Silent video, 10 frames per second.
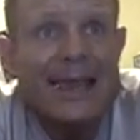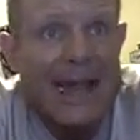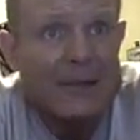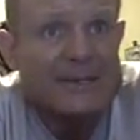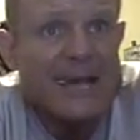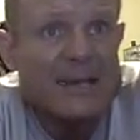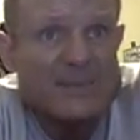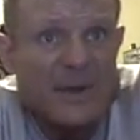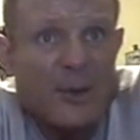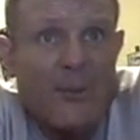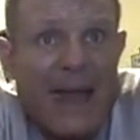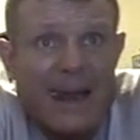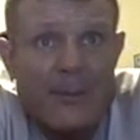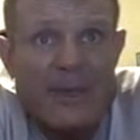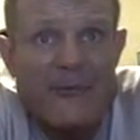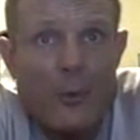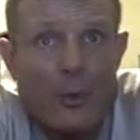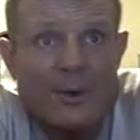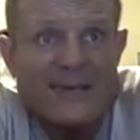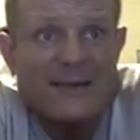Cal tells me you're mad at me for
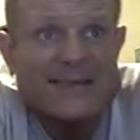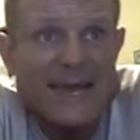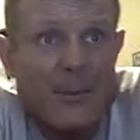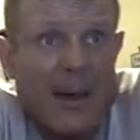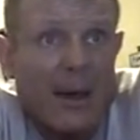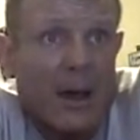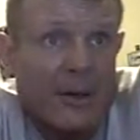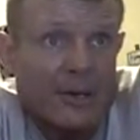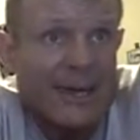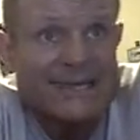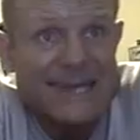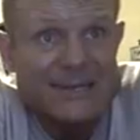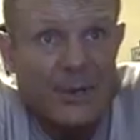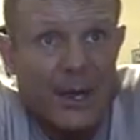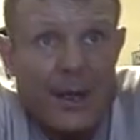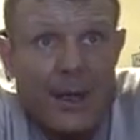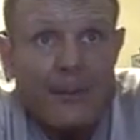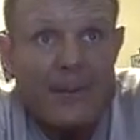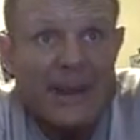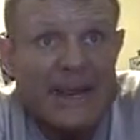words I've said about Hunter, etc.,
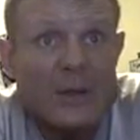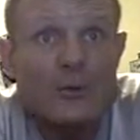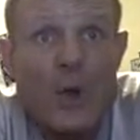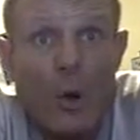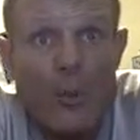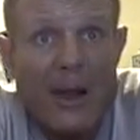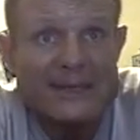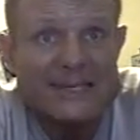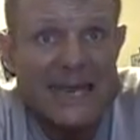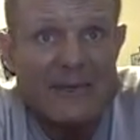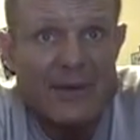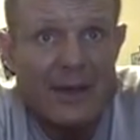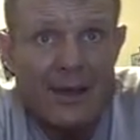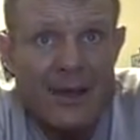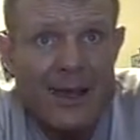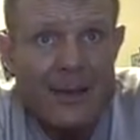meaning you know about Stevia,